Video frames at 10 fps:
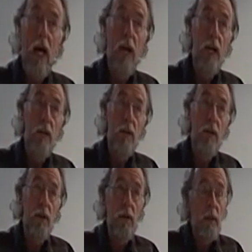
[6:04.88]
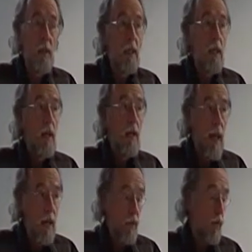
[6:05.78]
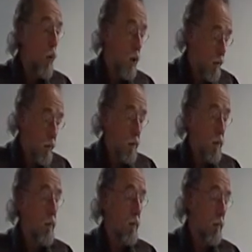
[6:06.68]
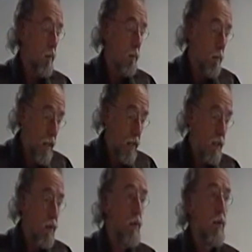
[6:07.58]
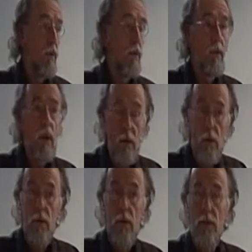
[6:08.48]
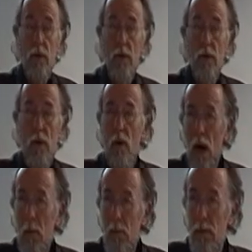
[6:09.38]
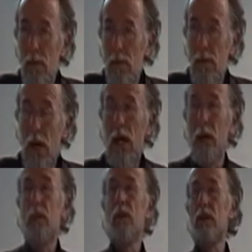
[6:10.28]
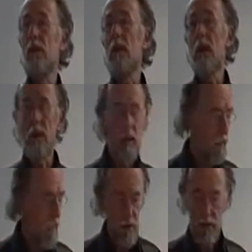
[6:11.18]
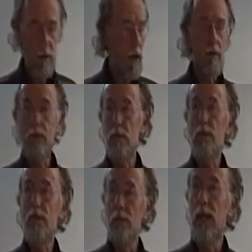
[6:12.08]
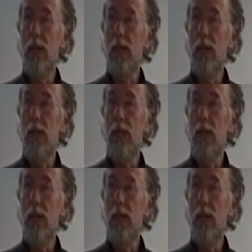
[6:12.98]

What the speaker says: And that's what makes Zarathustra throw up several times and lays him out for a few